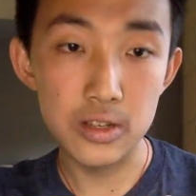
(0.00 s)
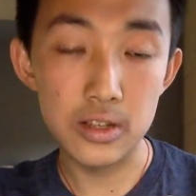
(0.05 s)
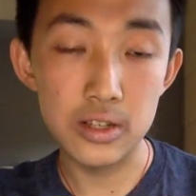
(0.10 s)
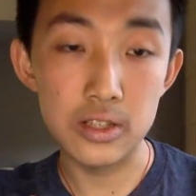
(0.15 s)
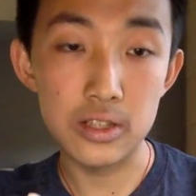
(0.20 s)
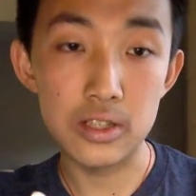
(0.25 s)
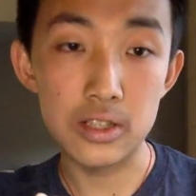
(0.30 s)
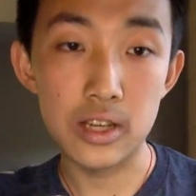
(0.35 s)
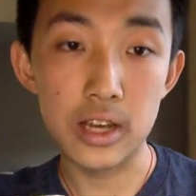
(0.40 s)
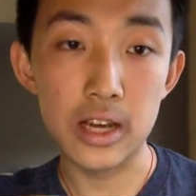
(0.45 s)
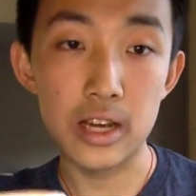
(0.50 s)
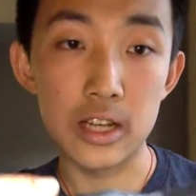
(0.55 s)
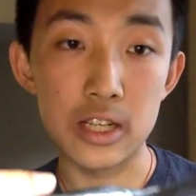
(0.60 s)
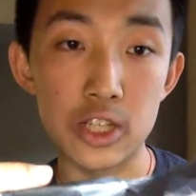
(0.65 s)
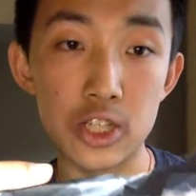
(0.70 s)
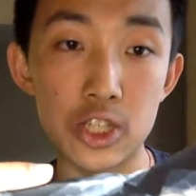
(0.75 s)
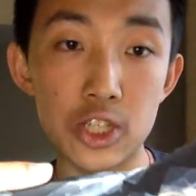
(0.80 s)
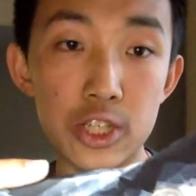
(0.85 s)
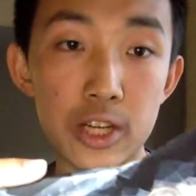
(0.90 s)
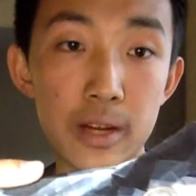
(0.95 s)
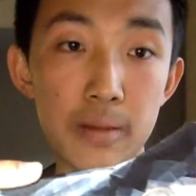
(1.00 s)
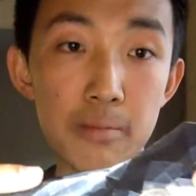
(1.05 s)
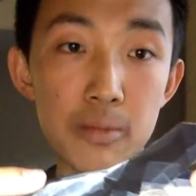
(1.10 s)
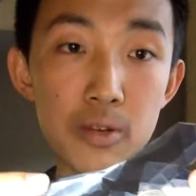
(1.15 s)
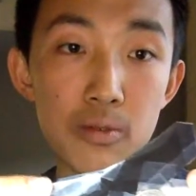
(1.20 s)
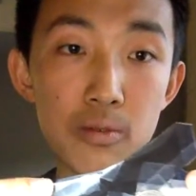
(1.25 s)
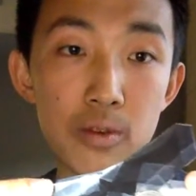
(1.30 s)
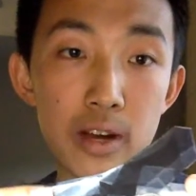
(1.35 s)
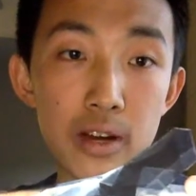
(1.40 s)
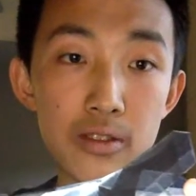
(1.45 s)
it's kind of shaped
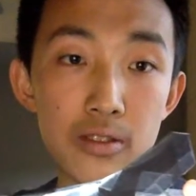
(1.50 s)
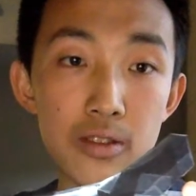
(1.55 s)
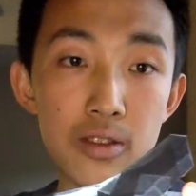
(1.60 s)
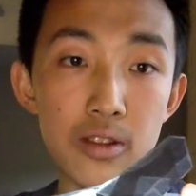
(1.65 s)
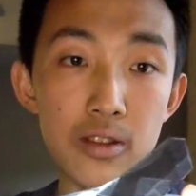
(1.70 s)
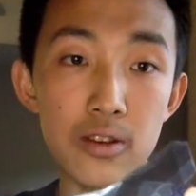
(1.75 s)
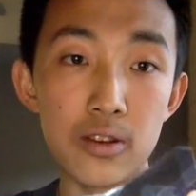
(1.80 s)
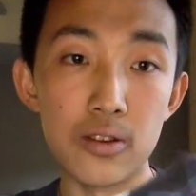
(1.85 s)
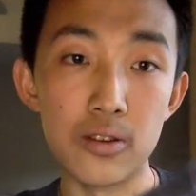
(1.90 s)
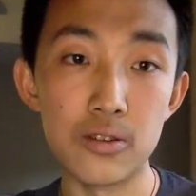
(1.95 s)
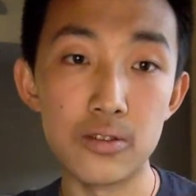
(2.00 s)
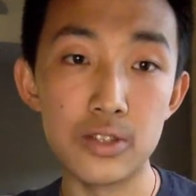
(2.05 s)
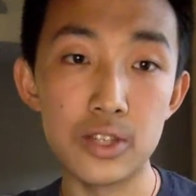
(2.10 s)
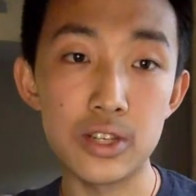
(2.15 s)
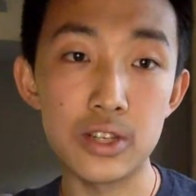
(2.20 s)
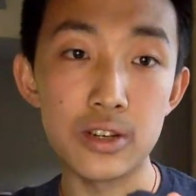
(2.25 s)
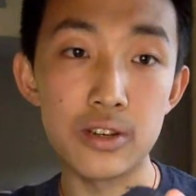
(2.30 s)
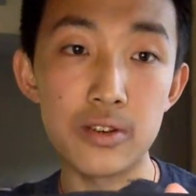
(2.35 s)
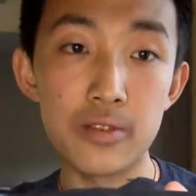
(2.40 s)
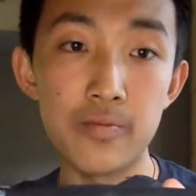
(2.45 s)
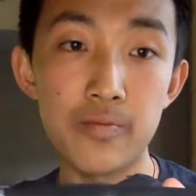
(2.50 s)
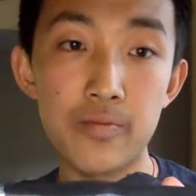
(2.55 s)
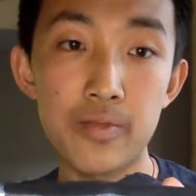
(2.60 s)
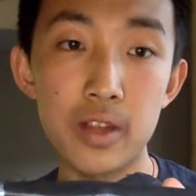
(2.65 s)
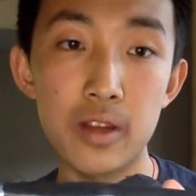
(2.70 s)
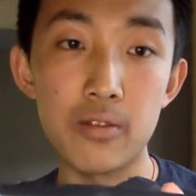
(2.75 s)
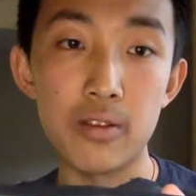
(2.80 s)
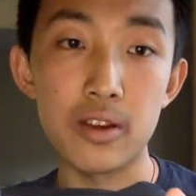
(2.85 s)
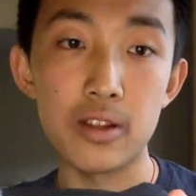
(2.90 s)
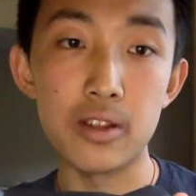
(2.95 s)
around the nose here,
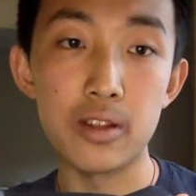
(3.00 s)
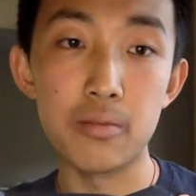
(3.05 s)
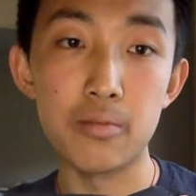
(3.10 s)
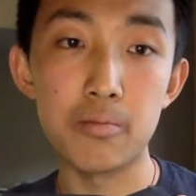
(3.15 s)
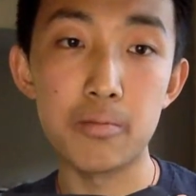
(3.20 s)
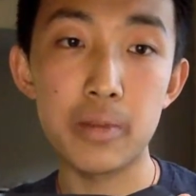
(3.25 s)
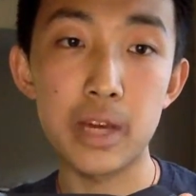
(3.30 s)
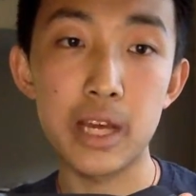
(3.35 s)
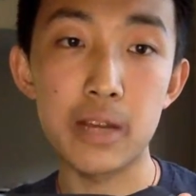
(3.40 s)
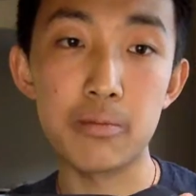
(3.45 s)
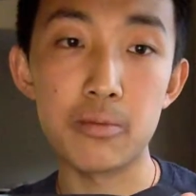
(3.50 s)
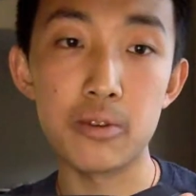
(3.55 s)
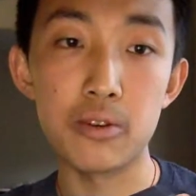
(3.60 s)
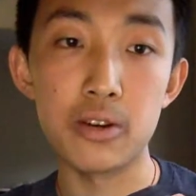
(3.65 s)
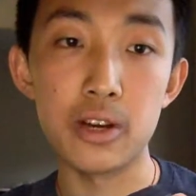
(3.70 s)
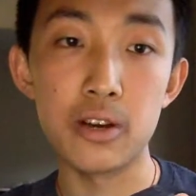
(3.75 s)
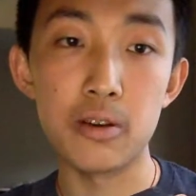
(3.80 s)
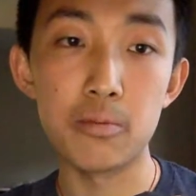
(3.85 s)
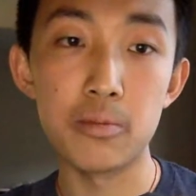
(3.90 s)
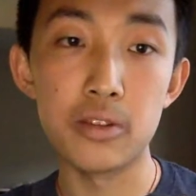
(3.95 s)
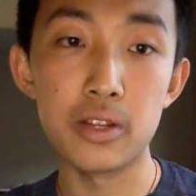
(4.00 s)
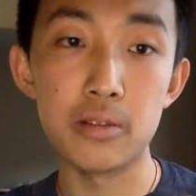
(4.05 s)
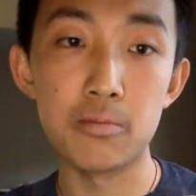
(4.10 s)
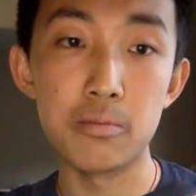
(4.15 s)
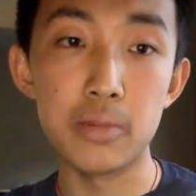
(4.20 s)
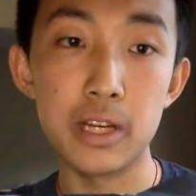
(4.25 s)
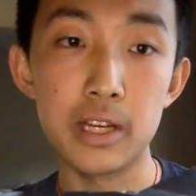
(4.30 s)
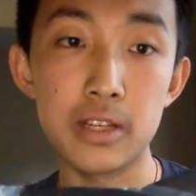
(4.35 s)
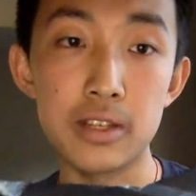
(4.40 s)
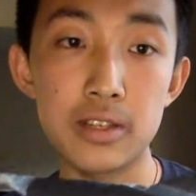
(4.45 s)
around the paper airplane
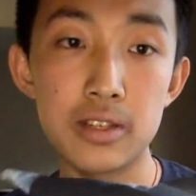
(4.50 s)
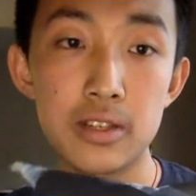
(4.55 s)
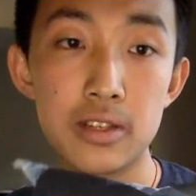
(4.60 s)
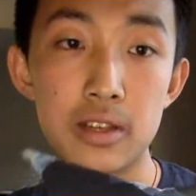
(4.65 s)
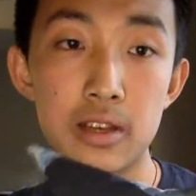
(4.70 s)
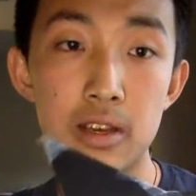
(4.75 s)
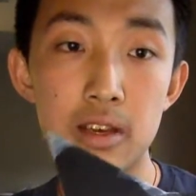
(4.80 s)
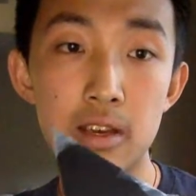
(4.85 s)
base.